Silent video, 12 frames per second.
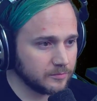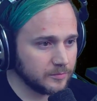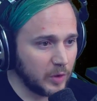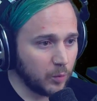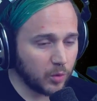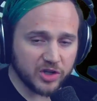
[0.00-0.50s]

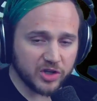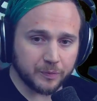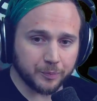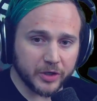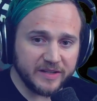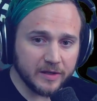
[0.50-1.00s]
We're just
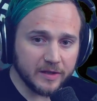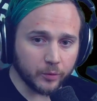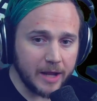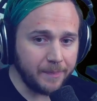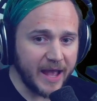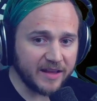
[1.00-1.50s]
breezing
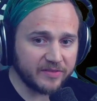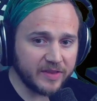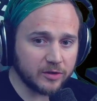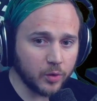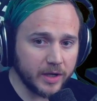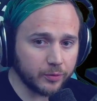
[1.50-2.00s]
right past that
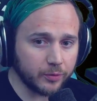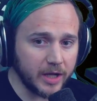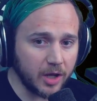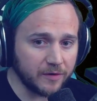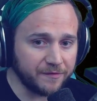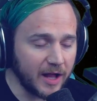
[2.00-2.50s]

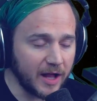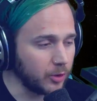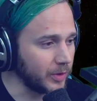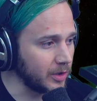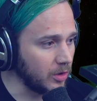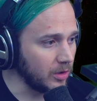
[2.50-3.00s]
2,300
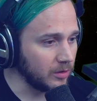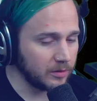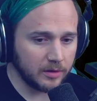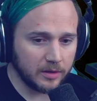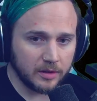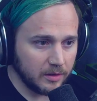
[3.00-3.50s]
follower goal.
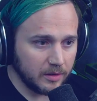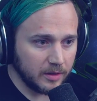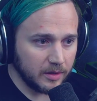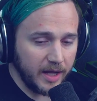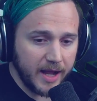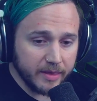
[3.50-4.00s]

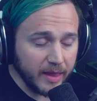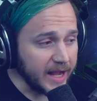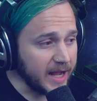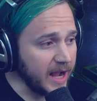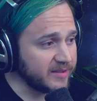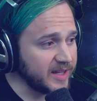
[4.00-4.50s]
And
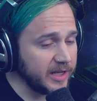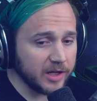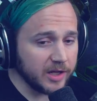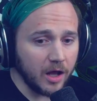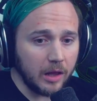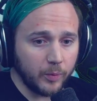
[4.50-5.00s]
like I said,
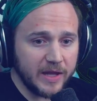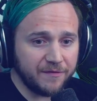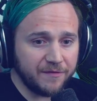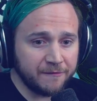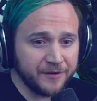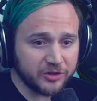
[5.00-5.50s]
y'all, we've
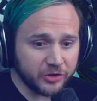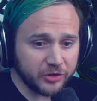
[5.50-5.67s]
officially